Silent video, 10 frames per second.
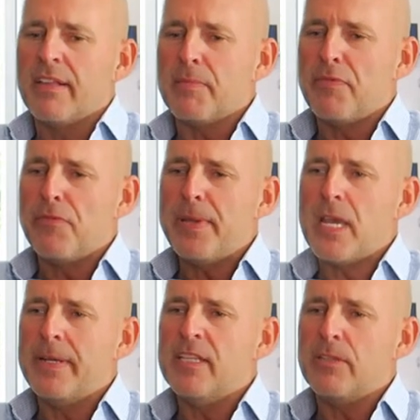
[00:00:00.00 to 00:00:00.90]
So before we
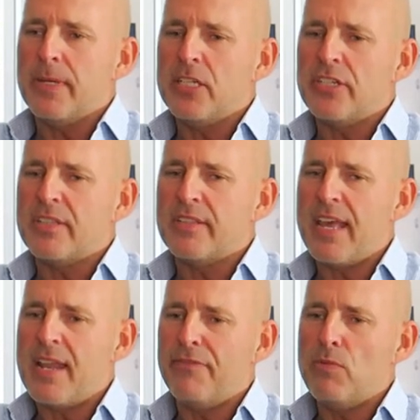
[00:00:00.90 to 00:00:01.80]
go into it, just
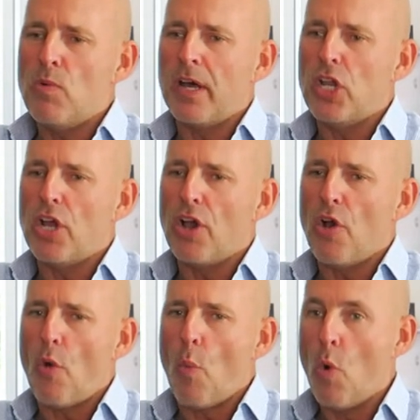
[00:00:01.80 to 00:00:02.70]
tell everyone
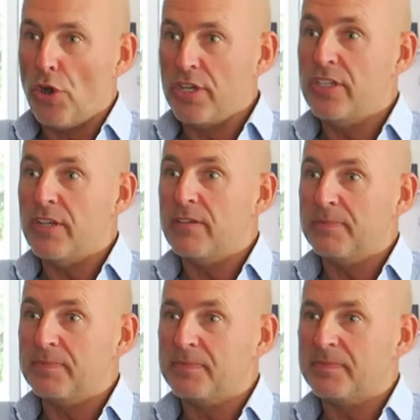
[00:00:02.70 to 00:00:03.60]
what you do.
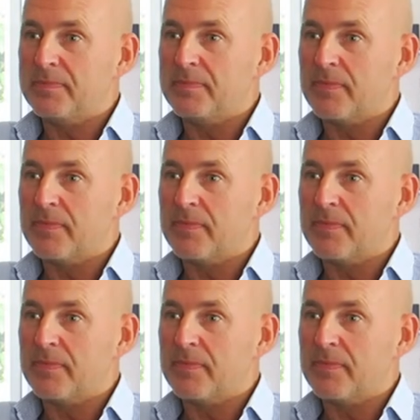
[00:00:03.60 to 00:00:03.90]
Yeah.